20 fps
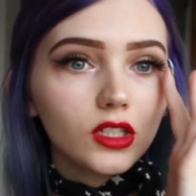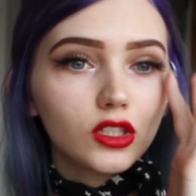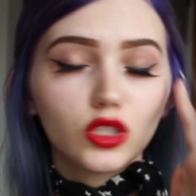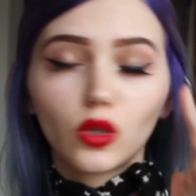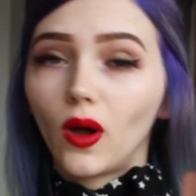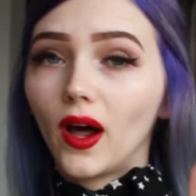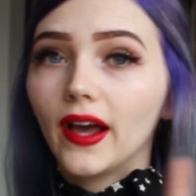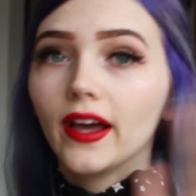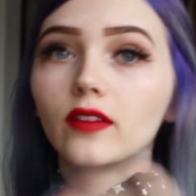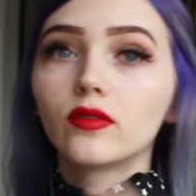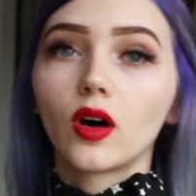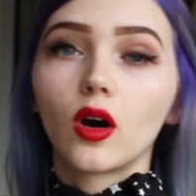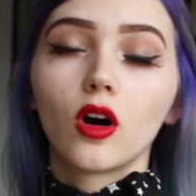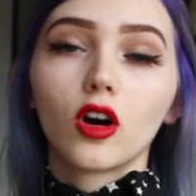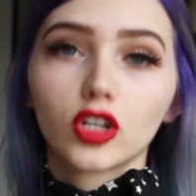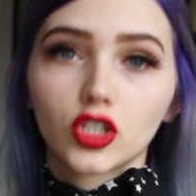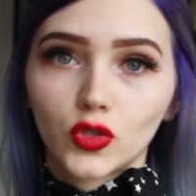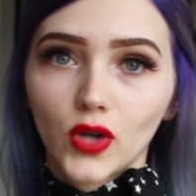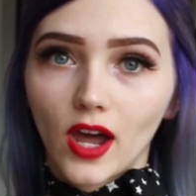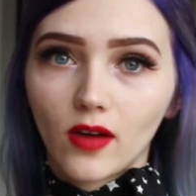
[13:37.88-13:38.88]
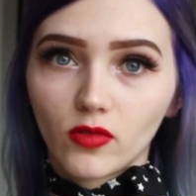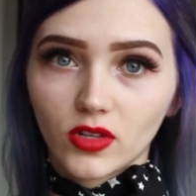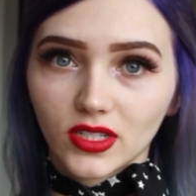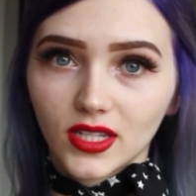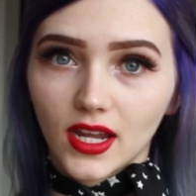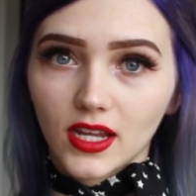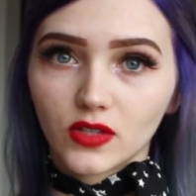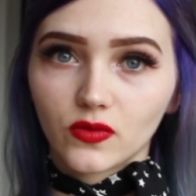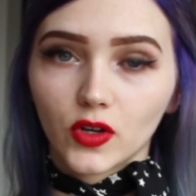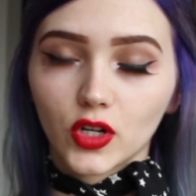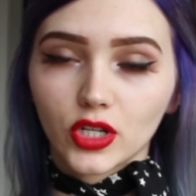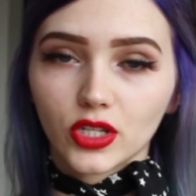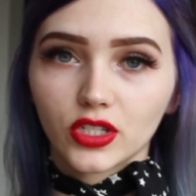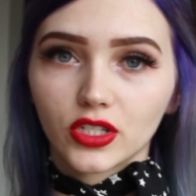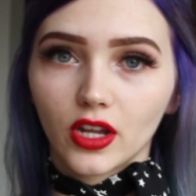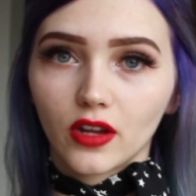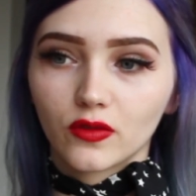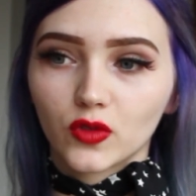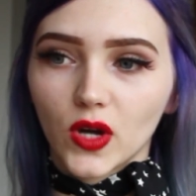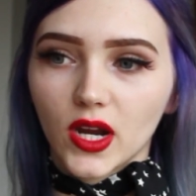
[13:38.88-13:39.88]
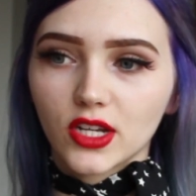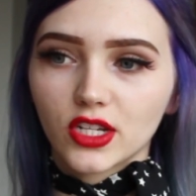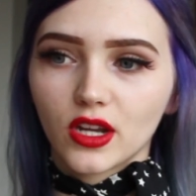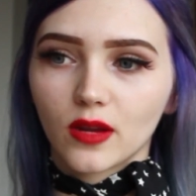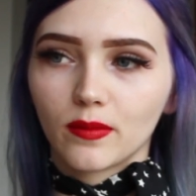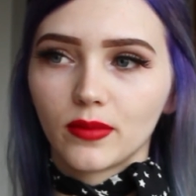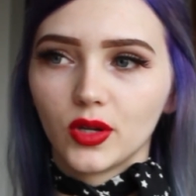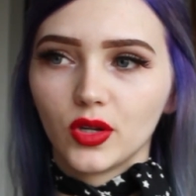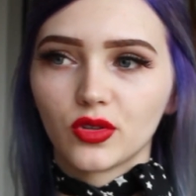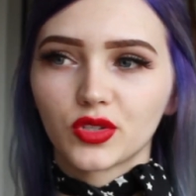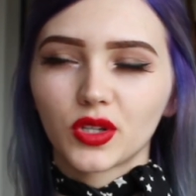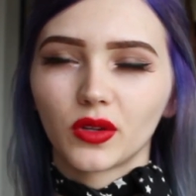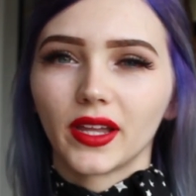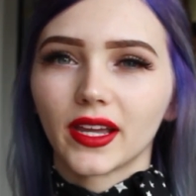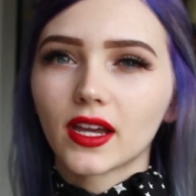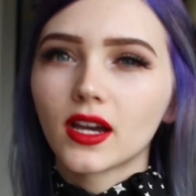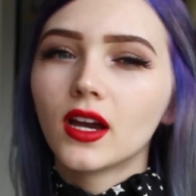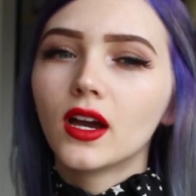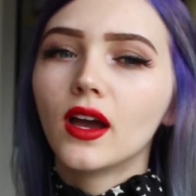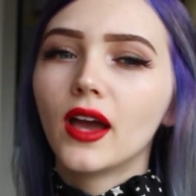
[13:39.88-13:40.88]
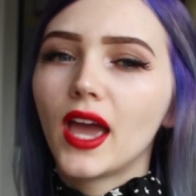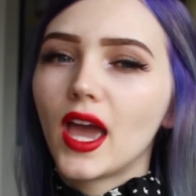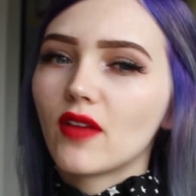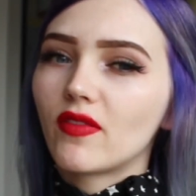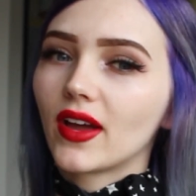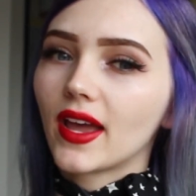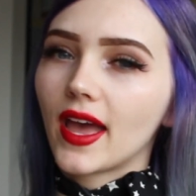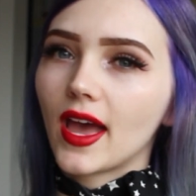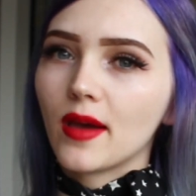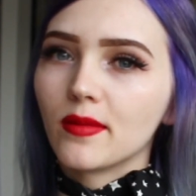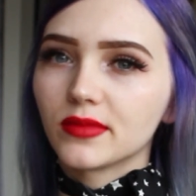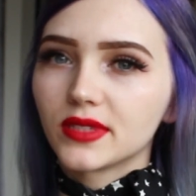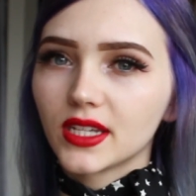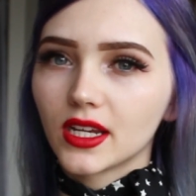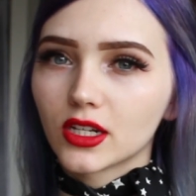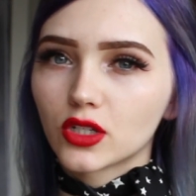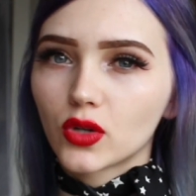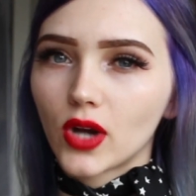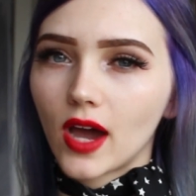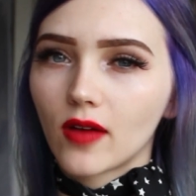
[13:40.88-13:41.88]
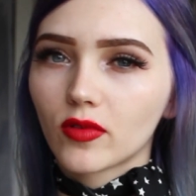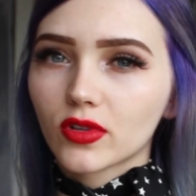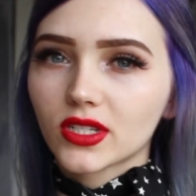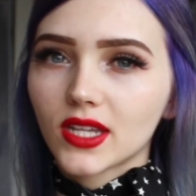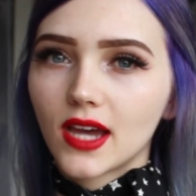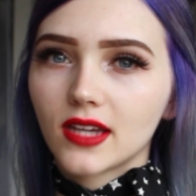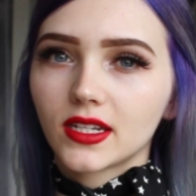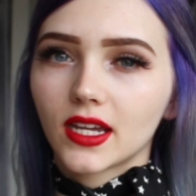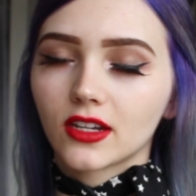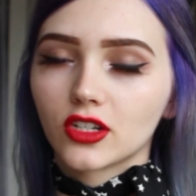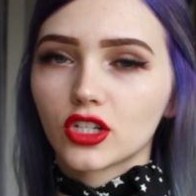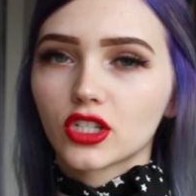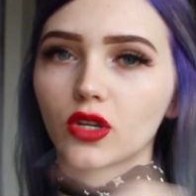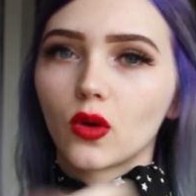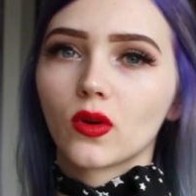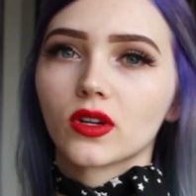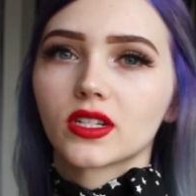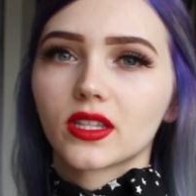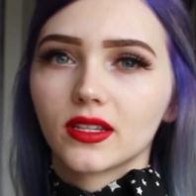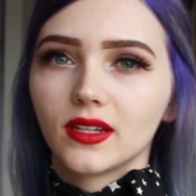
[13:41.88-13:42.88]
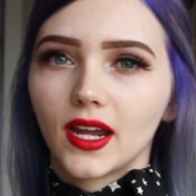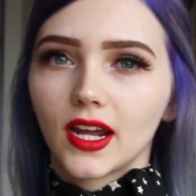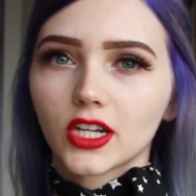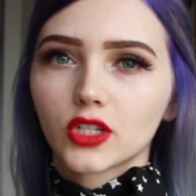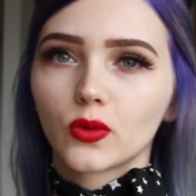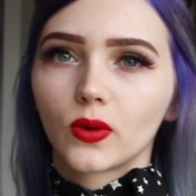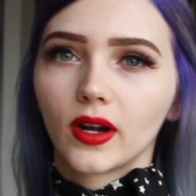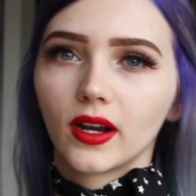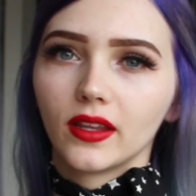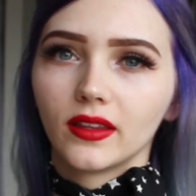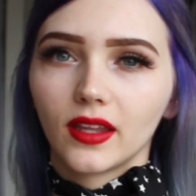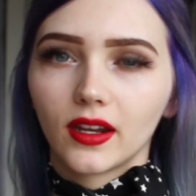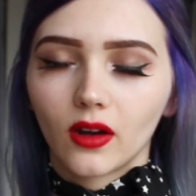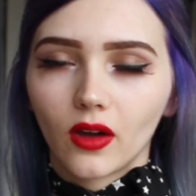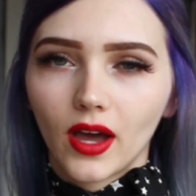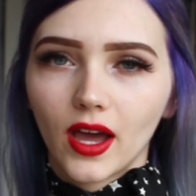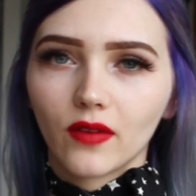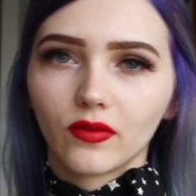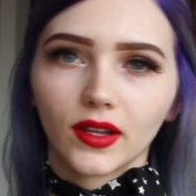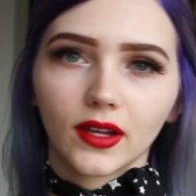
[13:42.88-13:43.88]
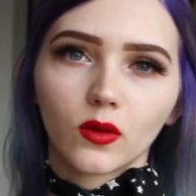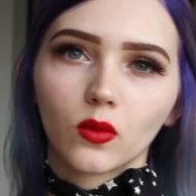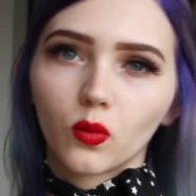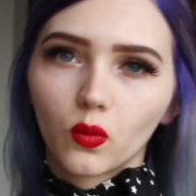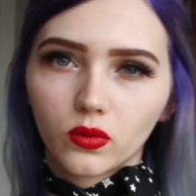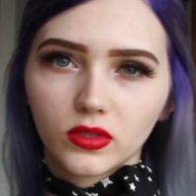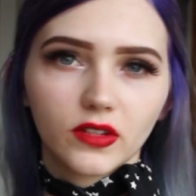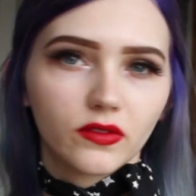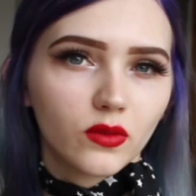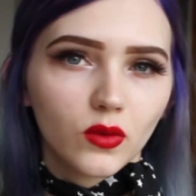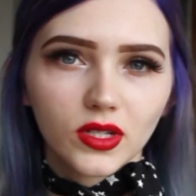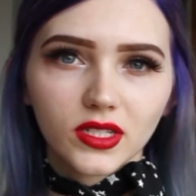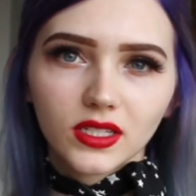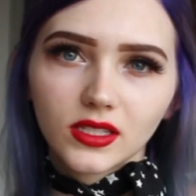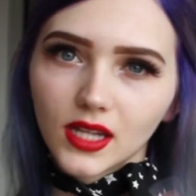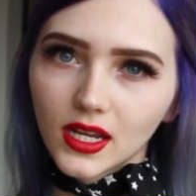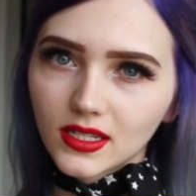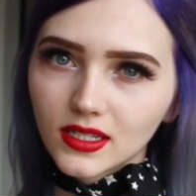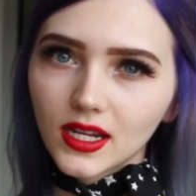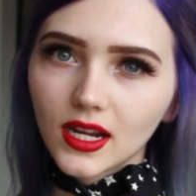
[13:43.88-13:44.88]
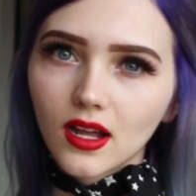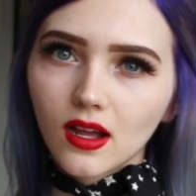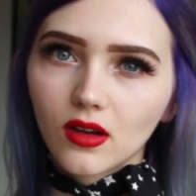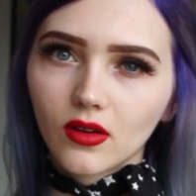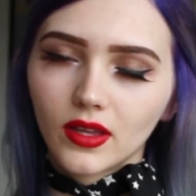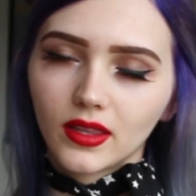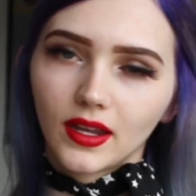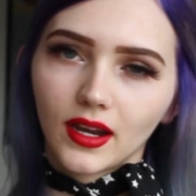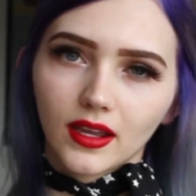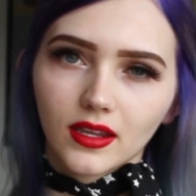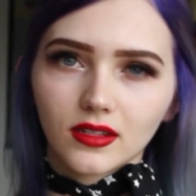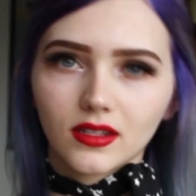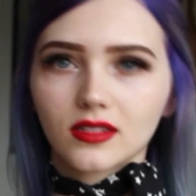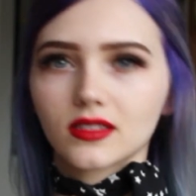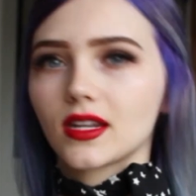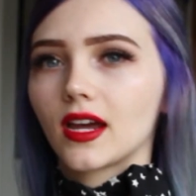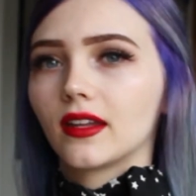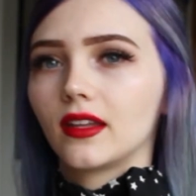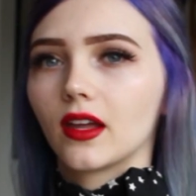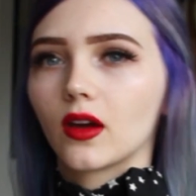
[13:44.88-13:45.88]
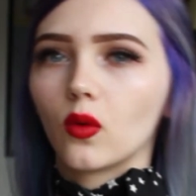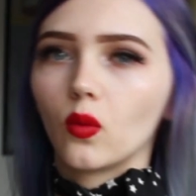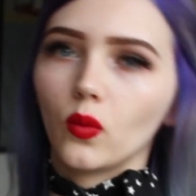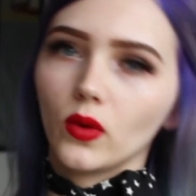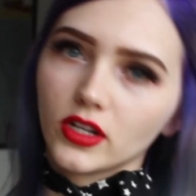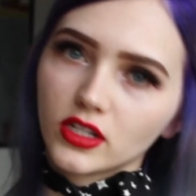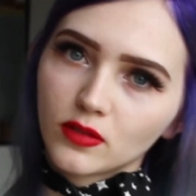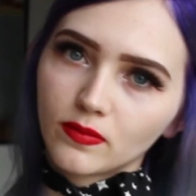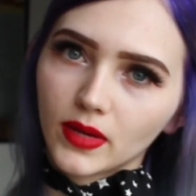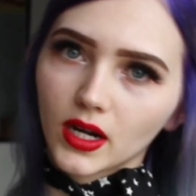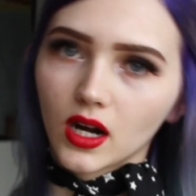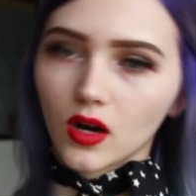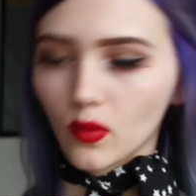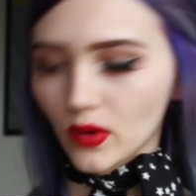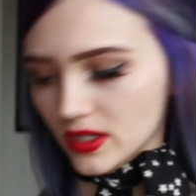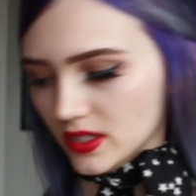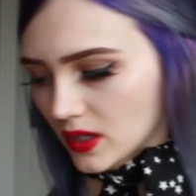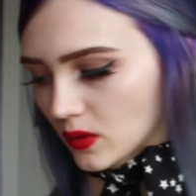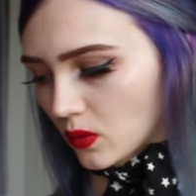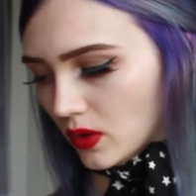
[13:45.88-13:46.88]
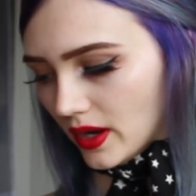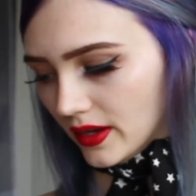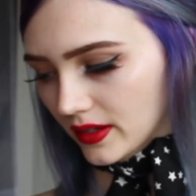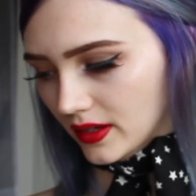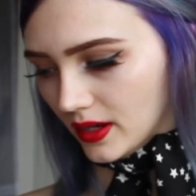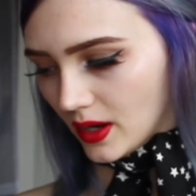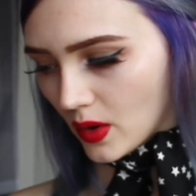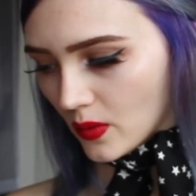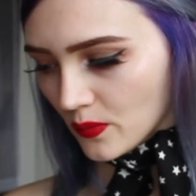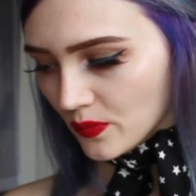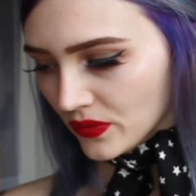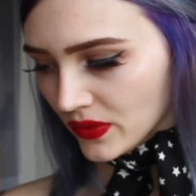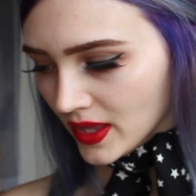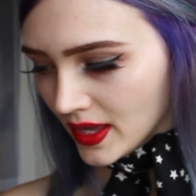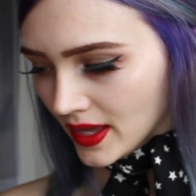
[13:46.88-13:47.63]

So I have all travel size versions of dry shampoo, so like if I empty a travel size, I can just go on to the next one, and then I'll have like different ones to test out, and then I can decide like which bigger ones I want, you know?